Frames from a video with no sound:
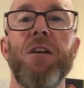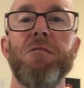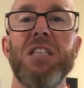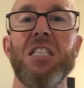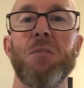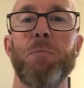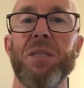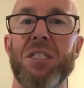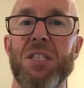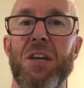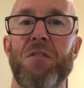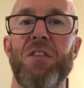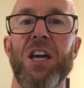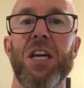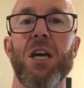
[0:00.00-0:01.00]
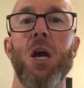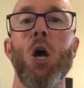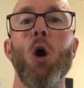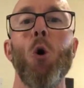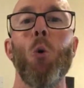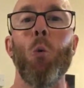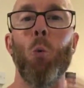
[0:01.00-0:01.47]
The only other help you might
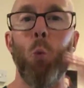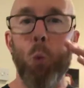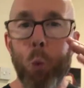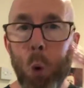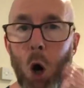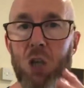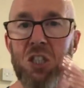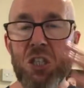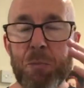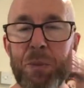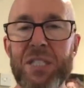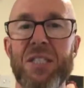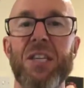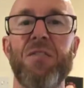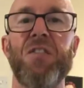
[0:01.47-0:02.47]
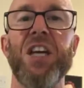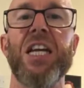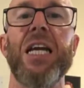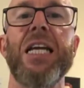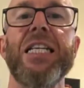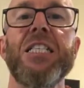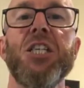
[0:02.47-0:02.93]
need is the help of a coach to
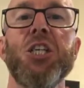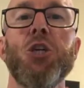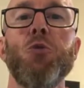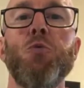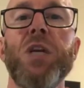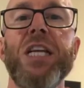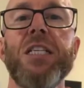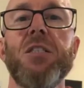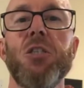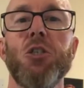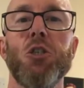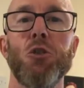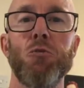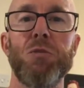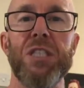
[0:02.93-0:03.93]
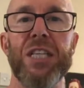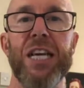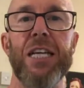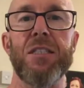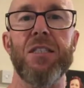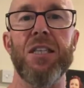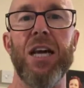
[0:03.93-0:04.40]
get very specific.
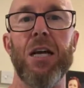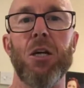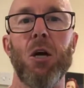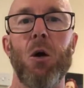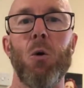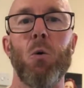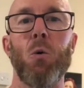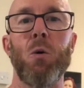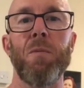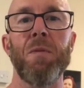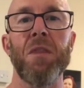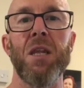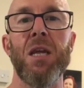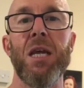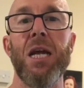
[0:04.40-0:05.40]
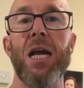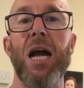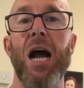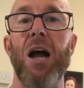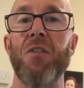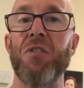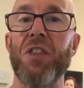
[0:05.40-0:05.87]
What
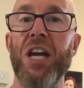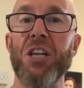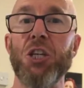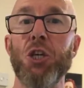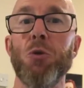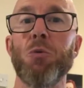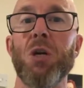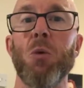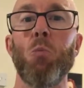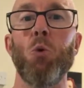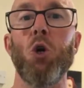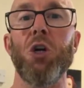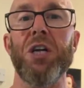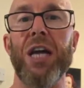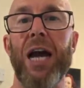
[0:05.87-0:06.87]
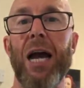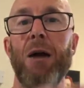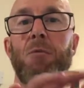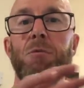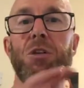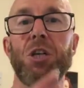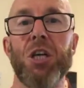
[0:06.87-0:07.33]
specifically do you need to do to
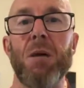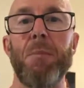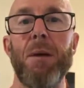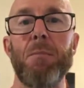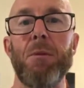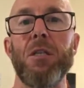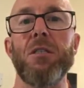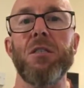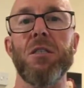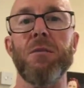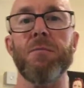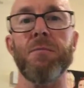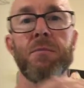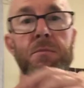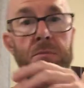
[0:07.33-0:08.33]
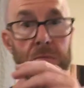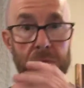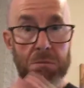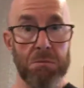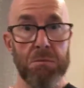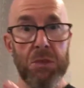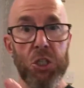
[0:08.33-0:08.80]
get to that goal?
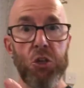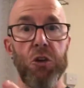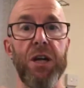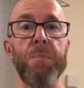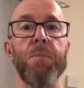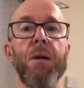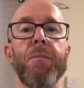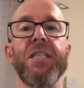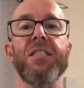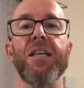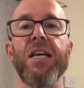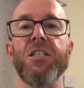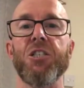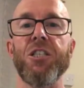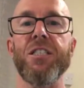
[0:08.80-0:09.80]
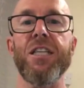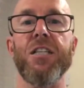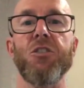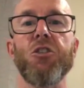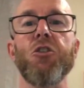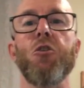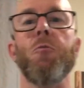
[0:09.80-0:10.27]
And then you can work
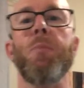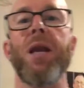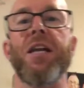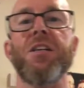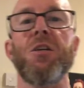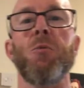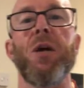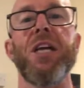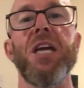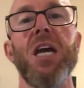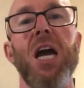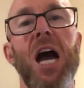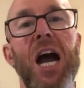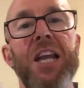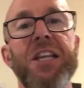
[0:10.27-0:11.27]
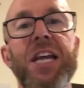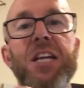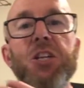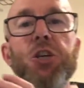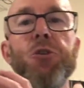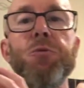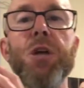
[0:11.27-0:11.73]
out your commitment,
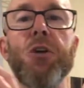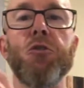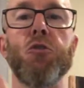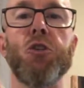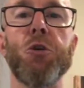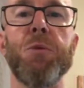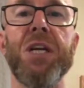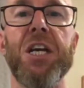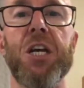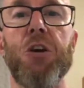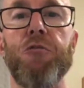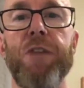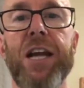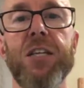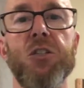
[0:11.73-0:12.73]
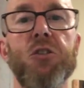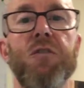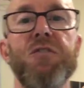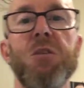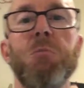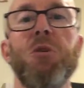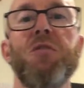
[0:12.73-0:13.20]
your implementation,
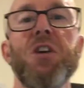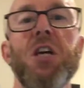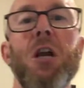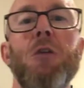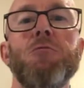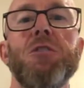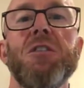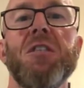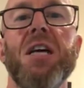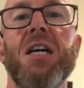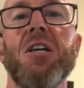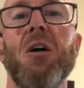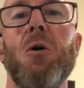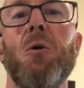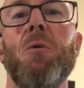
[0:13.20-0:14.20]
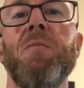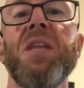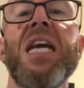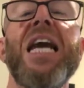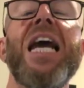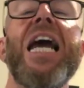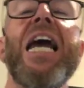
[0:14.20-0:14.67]
intentional plan your week, and then
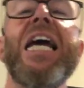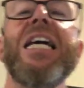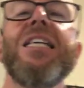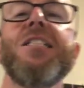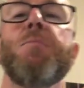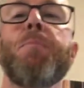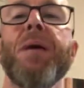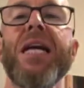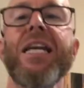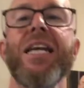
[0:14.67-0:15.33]
you know you're doing the